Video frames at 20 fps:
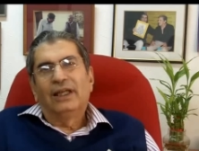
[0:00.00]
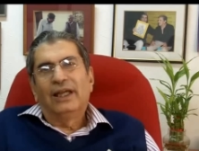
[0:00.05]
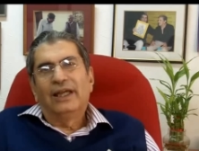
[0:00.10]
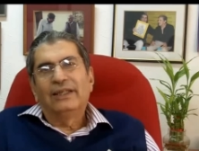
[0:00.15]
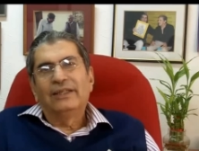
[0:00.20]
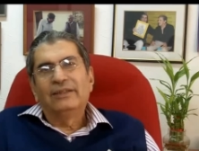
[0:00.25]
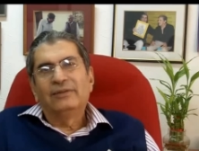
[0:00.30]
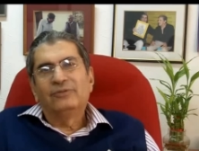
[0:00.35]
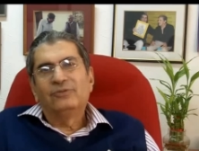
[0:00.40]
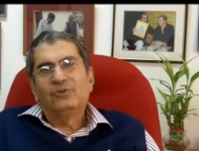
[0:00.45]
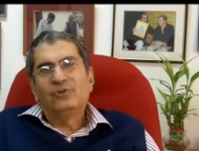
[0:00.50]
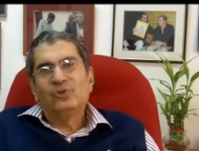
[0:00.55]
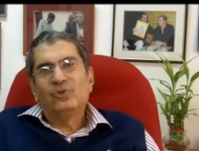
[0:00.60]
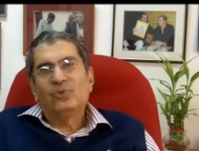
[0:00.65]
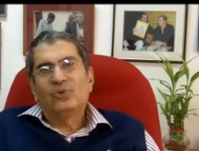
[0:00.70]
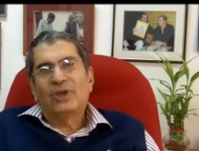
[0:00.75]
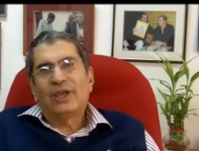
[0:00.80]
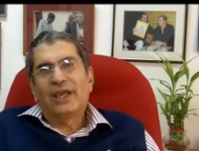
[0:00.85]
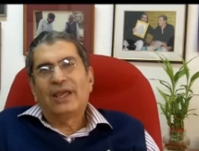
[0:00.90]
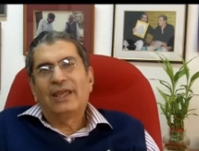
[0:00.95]
and if
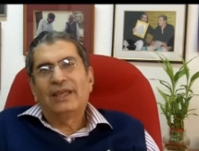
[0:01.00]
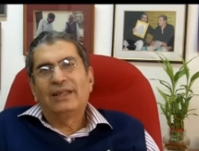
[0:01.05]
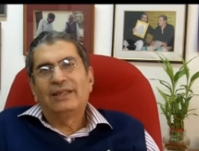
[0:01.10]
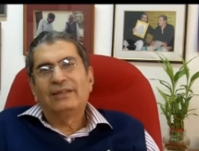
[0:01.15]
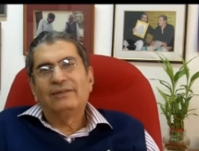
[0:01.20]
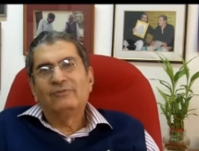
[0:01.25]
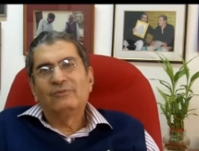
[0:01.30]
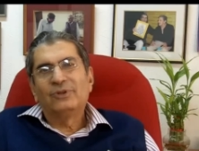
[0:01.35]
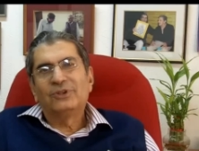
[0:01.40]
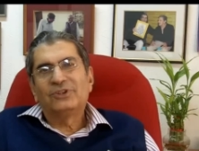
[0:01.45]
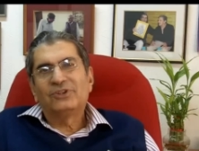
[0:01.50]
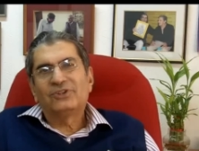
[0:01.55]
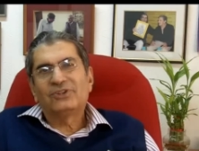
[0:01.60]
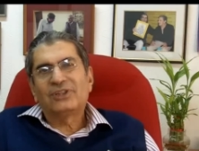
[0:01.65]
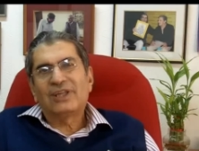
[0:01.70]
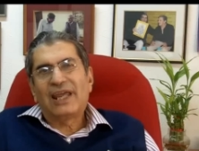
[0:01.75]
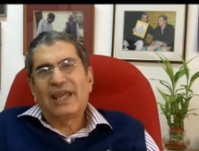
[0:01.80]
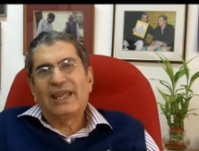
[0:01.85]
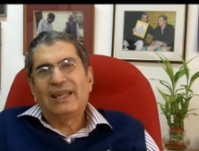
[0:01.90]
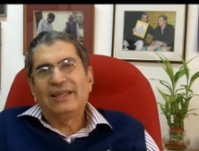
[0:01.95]
you can
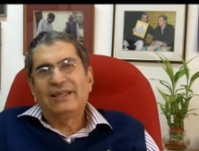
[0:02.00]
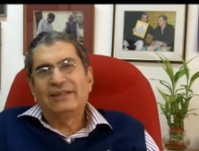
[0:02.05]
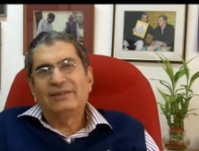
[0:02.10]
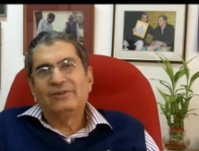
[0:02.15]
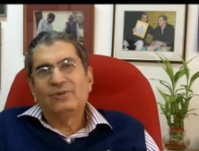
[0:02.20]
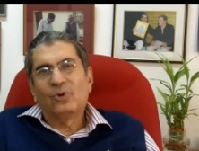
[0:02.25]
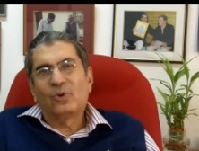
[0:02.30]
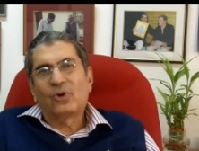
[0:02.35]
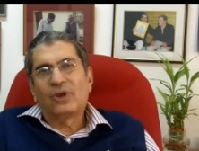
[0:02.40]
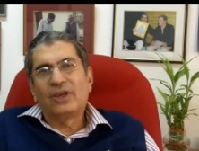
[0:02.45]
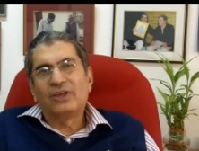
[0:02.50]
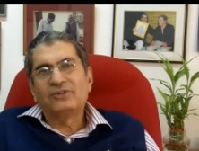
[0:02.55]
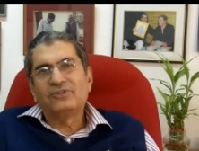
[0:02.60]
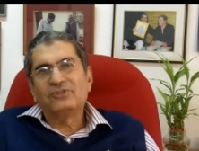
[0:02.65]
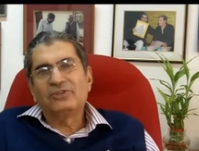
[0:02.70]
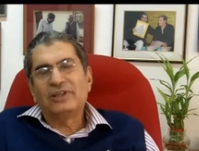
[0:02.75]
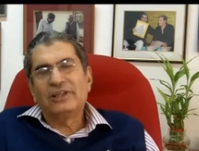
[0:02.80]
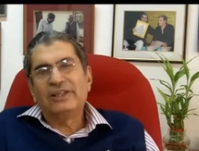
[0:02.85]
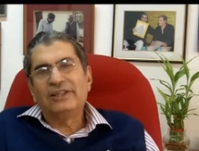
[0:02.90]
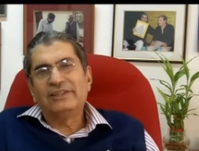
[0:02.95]
withstand
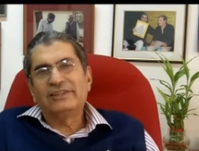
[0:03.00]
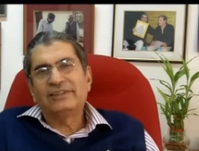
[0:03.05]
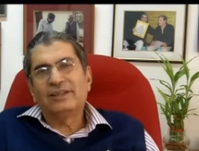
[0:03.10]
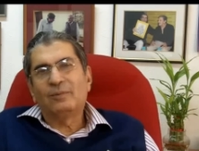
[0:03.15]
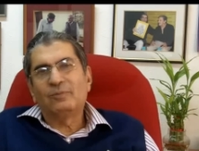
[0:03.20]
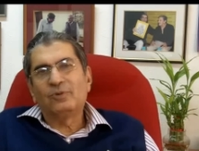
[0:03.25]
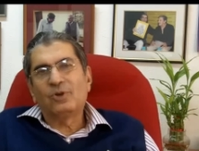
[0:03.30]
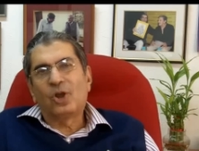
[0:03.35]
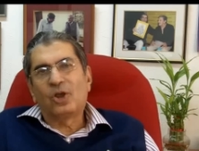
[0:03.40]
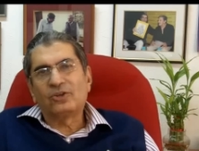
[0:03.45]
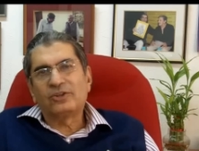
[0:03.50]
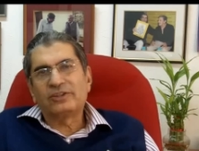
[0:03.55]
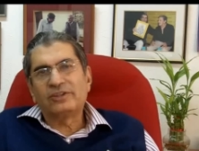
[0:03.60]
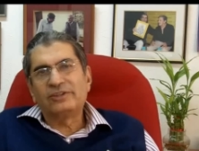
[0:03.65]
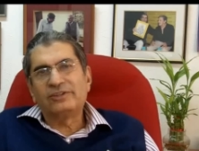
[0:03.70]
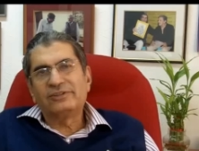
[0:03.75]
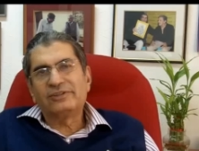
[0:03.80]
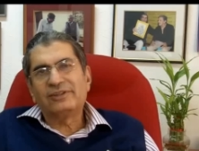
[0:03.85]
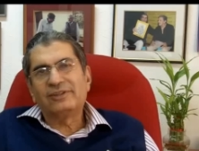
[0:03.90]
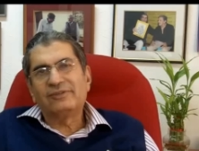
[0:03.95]
occasionally some
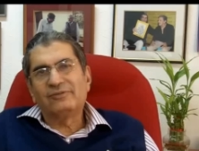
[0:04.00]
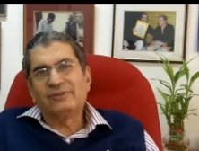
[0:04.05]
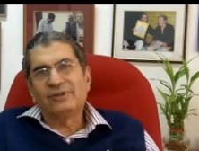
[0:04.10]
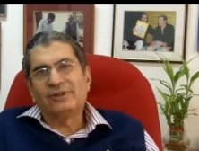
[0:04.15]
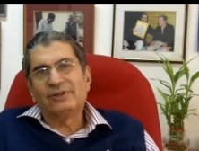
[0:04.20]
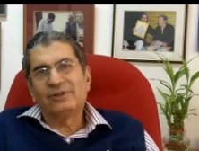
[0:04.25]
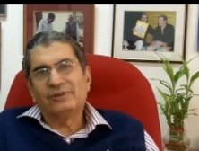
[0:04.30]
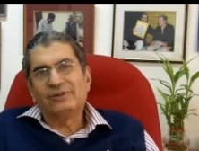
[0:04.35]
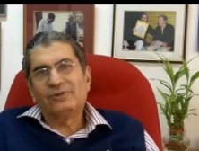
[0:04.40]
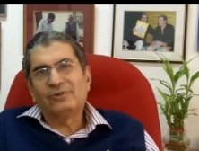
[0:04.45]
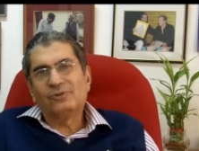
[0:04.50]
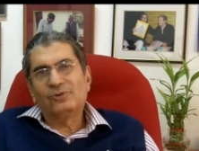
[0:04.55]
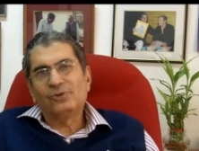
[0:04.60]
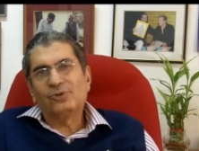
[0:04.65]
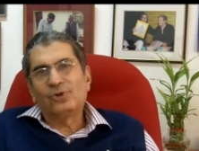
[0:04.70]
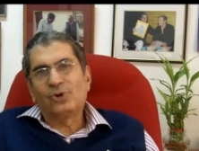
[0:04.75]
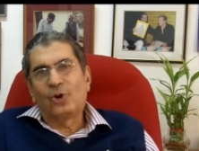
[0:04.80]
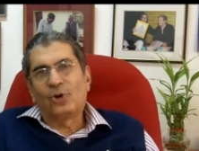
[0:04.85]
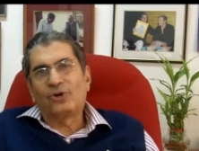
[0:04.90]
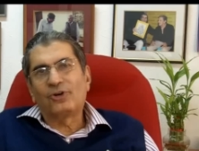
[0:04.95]
losses even to
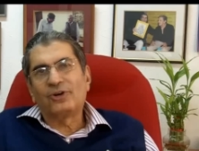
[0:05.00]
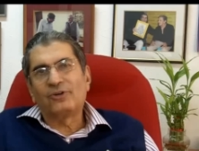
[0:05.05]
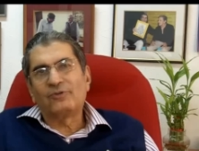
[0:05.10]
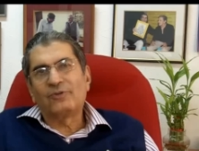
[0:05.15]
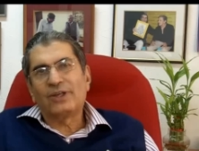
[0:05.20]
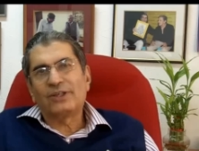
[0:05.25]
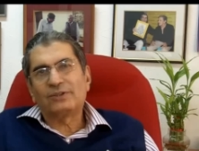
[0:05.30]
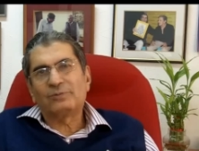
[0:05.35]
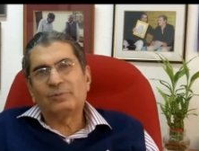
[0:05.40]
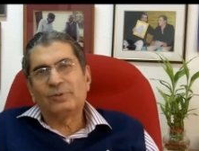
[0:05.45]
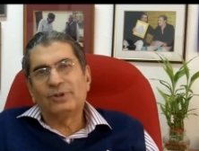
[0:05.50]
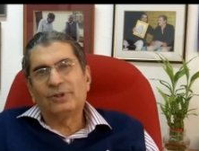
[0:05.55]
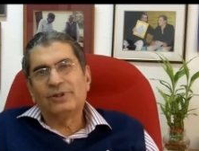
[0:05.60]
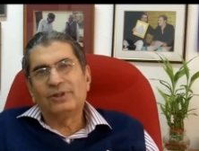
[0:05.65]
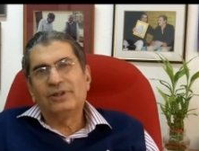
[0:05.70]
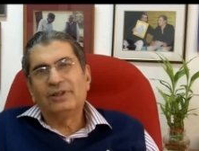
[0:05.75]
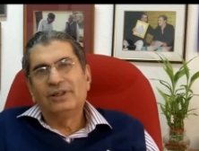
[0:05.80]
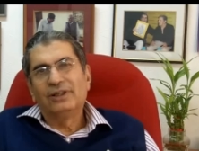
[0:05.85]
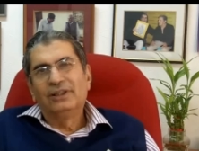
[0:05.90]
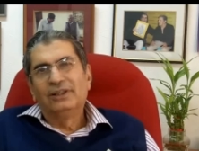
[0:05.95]
your investment,
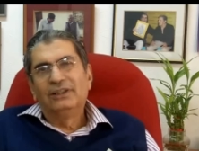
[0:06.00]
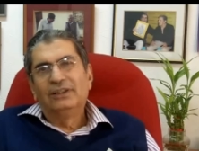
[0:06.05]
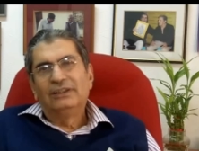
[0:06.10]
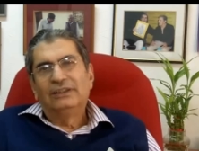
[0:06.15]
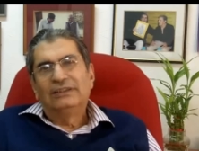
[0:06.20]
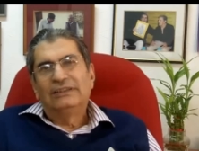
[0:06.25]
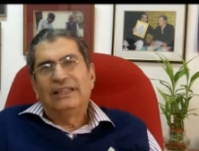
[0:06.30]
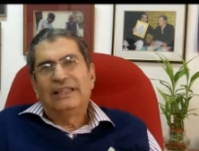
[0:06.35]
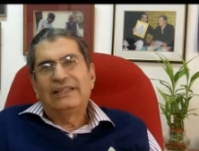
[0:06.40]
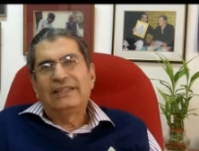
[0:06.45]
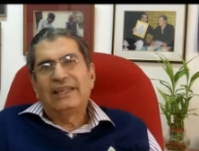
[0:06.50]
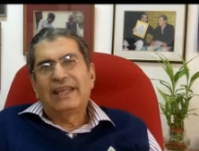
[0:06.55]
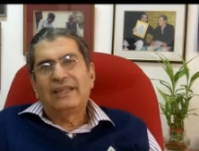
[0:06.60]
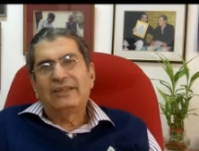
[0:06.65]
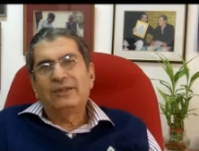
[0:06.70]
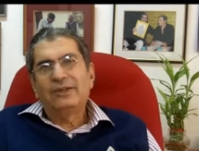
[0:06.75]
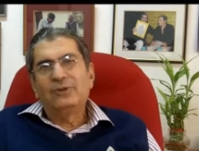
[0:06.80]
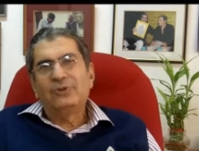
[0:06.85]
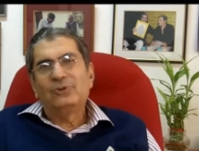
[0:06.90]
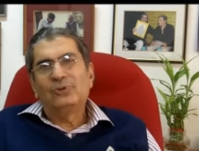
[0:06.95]
then
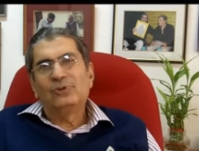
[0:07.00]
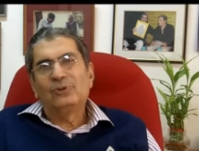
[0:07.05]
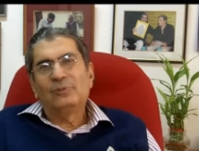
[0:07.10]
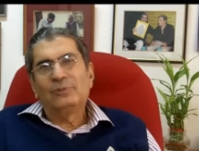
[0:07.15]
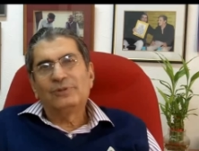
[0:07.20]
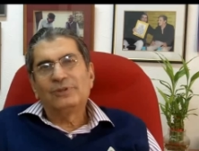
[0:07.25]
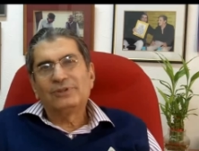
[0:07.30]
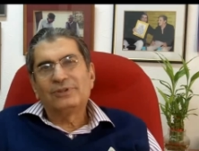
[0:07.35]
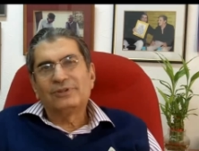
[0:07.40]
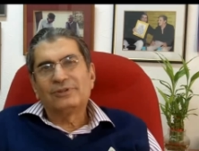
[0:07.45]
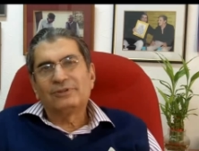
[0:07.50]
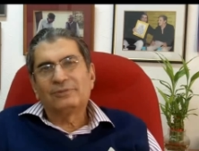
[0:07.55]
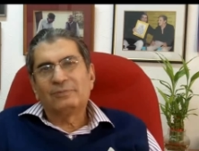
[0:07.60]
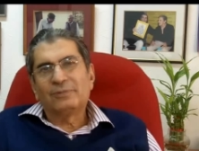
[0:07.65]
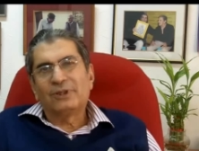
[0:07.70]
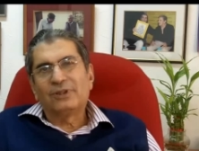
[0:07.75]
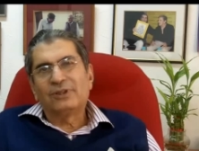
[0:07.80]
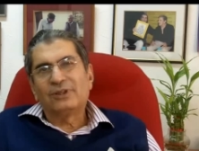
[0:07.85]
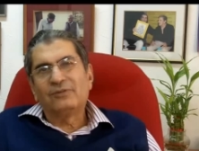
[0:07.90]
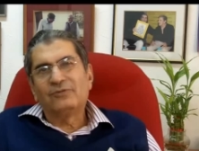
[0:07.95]
get into the business.
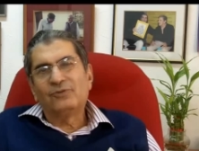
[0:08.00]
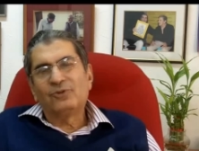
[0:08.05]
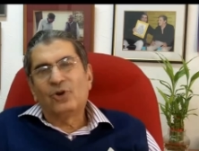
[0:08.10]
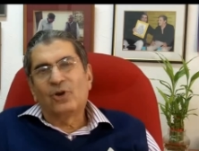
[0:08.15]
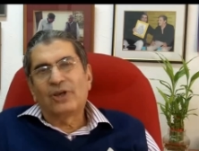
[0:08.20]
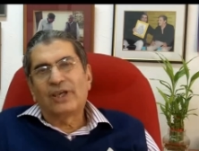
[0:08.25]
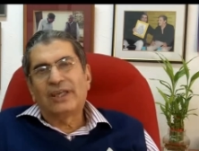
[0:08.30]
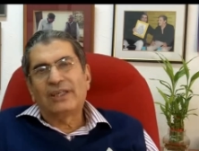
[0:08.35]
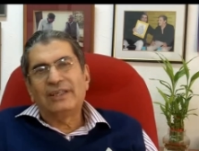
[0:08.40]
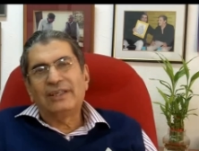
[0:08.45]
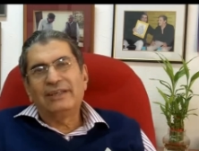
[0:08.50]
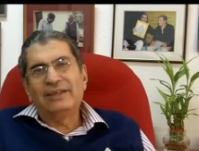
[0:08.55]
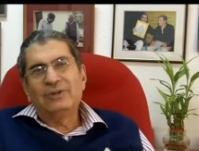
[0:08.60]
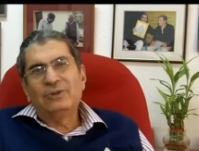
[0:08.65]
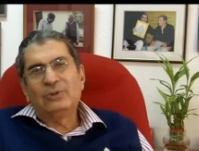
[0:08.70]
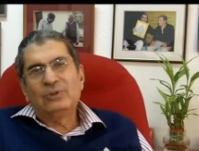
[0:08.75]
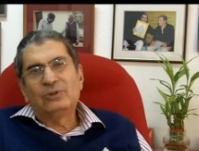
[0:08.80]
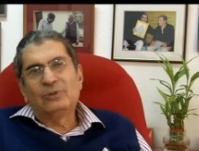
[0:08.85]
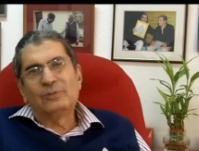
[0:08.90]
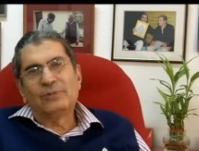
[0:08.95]
But if you are getting
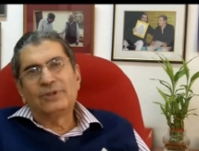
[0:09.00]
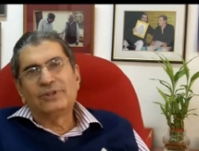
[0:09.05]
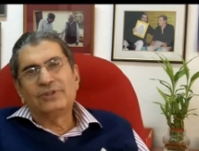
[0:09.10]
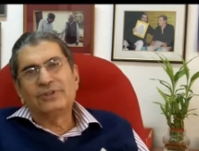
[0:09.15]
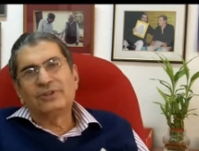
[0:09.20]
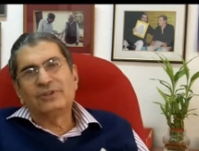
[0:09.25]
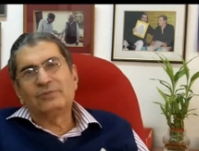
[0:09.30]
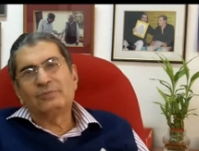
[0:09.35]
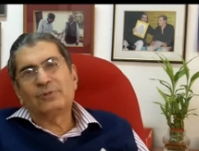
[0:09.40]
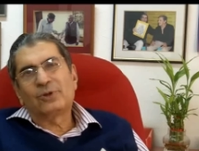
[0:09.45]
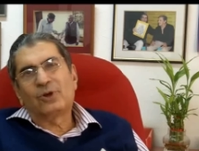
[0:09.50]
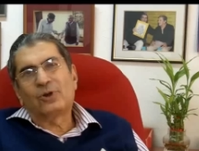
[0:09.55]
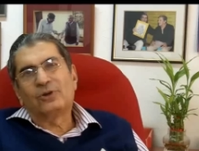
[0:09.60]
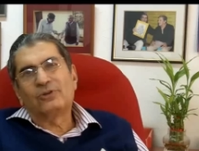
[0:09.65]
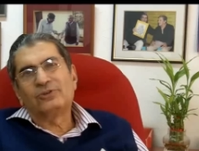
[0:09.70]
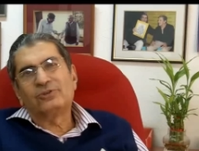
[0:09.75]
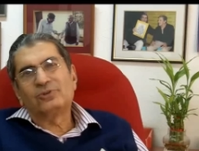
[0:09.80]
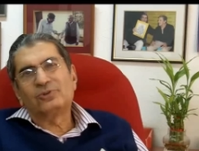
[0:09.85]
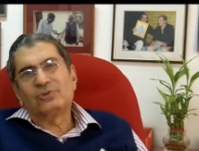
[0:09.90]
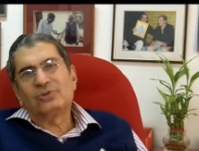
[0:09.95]
into the business
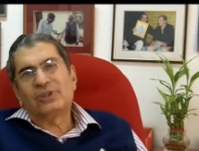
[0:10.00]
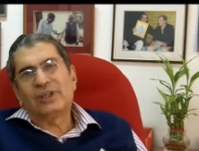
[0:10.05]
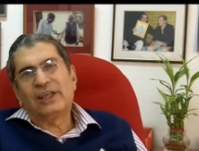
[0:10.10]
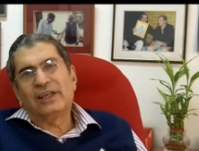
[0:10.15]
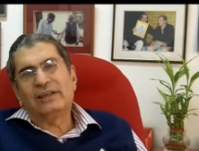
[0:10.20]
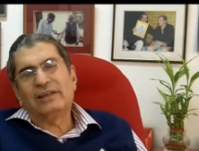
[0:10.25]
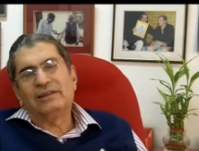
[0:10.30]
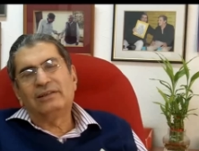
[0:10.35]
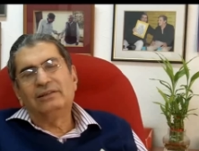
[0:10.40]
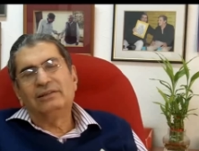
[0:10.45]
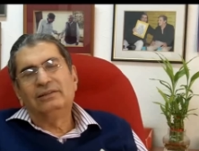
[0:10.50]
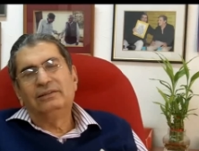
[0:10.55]
because you think